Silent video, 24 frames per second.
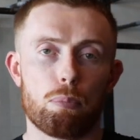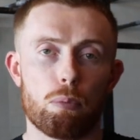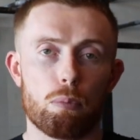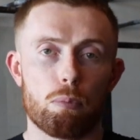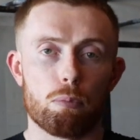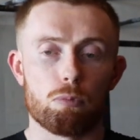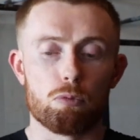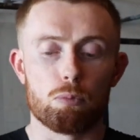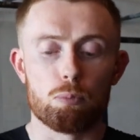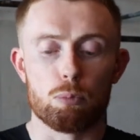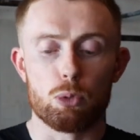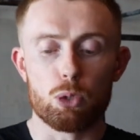
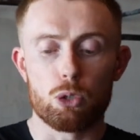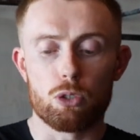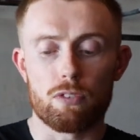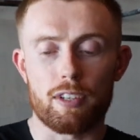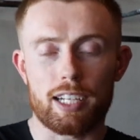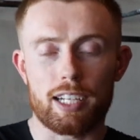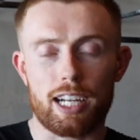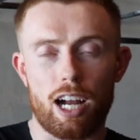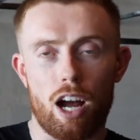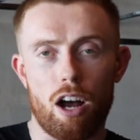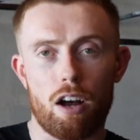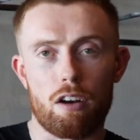
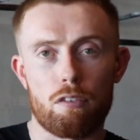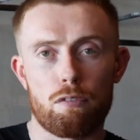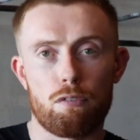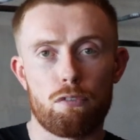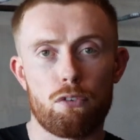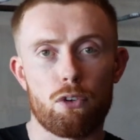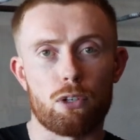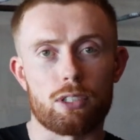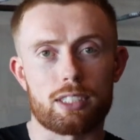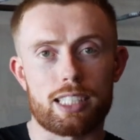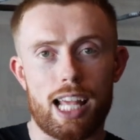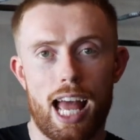moving our
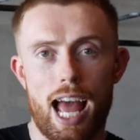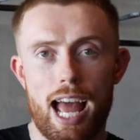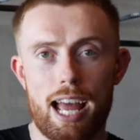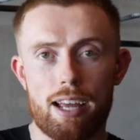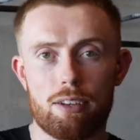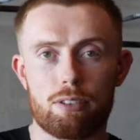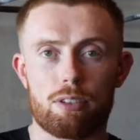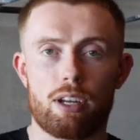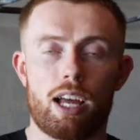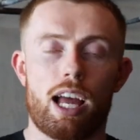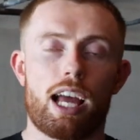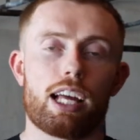foot
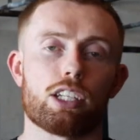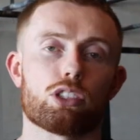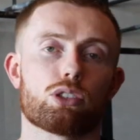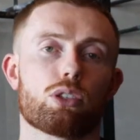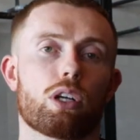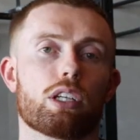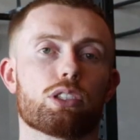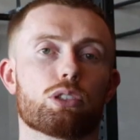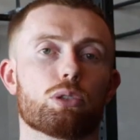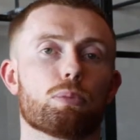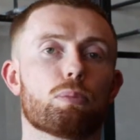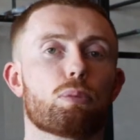out and
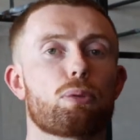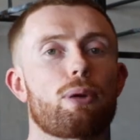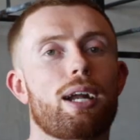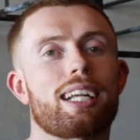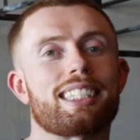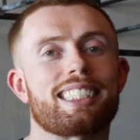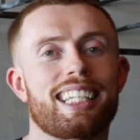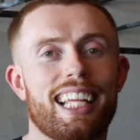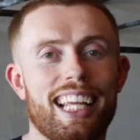trying to press